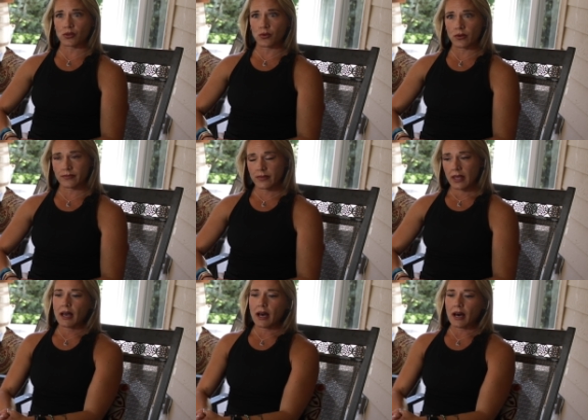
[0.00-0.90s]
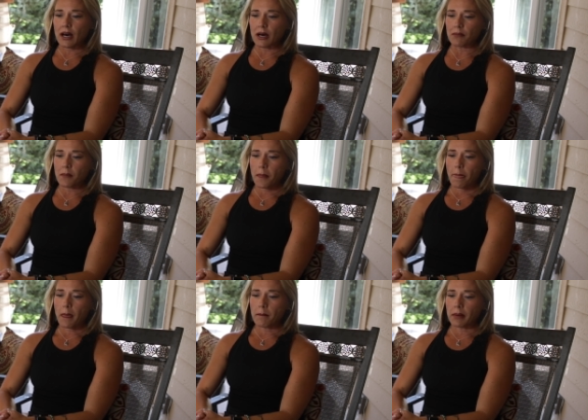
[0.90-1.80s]
school,
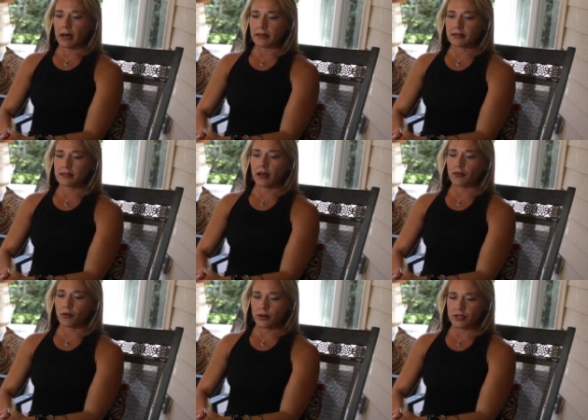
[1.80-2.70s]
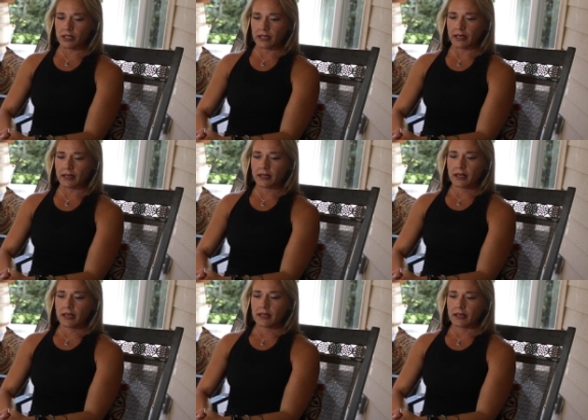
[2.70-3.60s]
but unfortunately
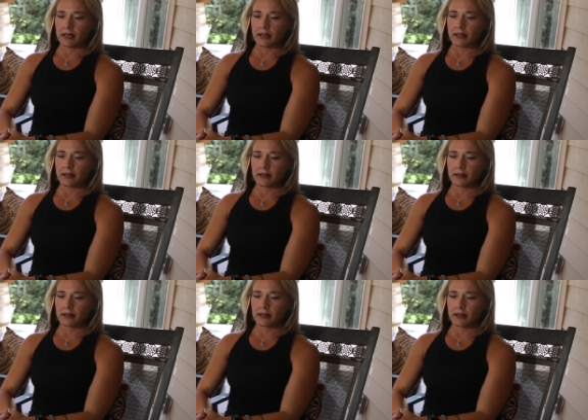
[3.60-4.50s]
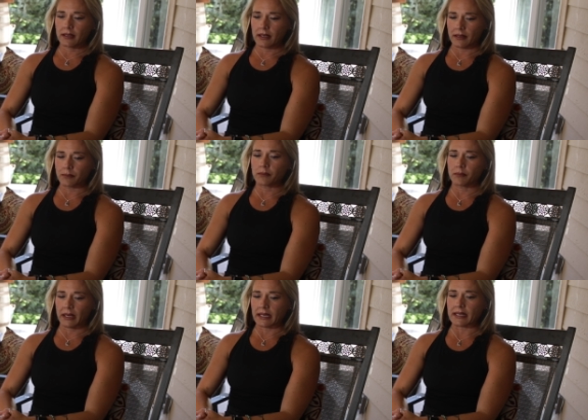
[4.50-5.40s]
he
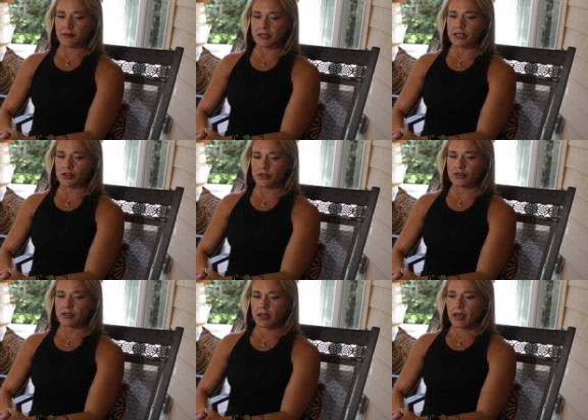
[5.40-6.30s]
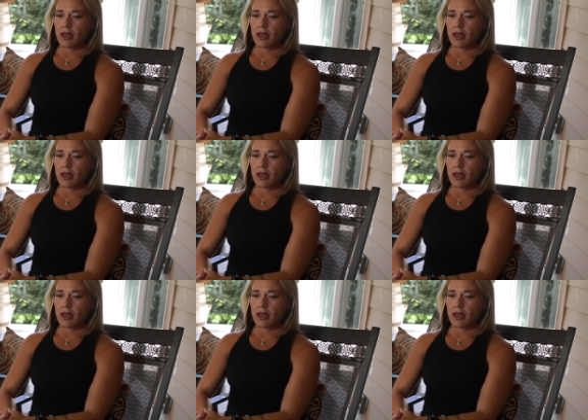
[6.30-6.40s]
began to have seizures.